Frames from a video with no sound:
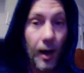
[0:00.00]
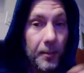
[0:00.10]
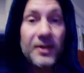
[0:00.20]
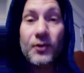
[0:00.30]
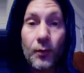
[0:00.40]

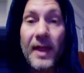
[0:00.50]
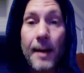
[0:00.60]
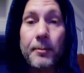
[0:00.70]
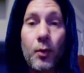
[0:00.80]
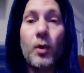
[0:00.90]
Up until
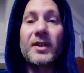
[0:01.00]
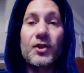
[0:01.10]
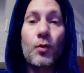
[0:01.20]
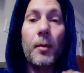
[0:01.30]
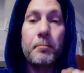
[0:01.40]
that point,
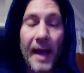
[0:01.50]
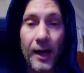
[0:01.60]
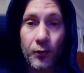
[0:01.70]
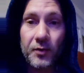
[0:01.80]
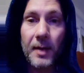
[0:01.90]
you are
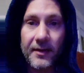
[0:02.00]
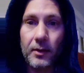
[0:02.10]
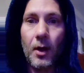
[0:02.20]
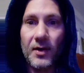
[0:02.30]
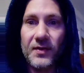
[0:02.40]
bound by
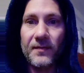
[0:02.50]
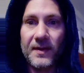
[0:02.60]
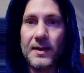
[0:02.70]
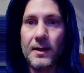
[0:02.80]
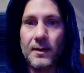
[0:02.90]
the laws of
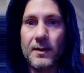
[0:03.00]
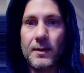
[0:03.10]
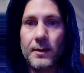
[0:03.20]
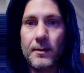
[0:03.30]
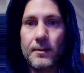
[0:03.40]

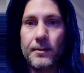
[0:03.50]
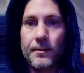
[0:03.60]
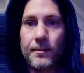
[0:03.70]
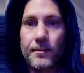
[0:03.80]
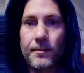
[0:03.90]
physics.
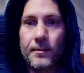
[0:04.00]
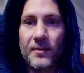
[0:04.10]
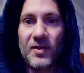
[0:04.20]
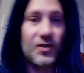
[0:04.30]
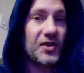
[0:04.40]

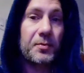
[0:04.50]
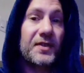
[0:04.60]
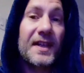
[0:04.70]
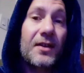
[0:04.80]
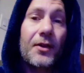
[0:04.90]
To just
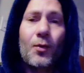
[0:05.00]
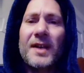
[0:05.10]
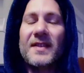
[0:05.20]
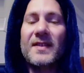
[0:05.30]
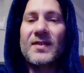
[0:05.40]
pretend
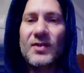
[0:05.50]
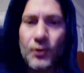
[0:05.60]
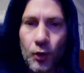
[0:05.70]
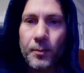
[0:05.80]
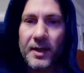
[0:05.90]
otherwise is
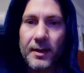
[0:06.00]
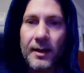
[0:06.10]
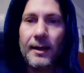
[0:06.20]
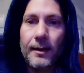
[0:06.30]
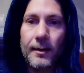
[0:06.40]
stupid,
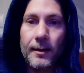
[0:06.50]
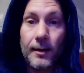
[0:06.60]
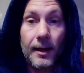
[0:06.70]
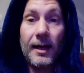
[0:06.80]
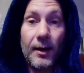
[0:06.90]

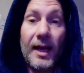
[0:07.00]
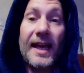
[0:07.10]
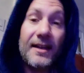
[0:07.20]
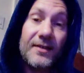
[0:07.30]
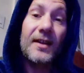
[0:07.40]

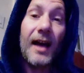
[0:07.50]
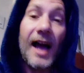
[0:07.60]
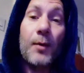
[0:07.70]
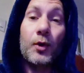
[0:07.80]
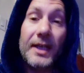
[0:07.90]
and
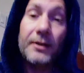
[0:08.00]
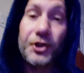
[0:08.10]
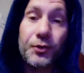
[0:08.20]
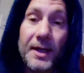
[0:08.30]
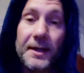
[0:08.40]
I will
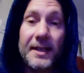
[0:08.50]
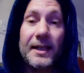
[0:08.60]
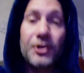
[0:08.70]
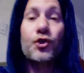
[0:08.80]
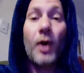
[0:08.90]
illustrate
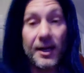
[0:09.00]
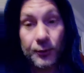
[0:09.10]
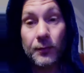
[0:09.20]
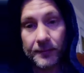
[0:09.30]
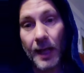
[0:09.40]
again, try
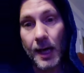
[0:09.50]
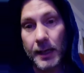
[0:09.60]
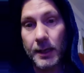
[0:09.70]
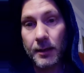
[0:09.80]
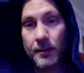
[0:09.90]
to fly.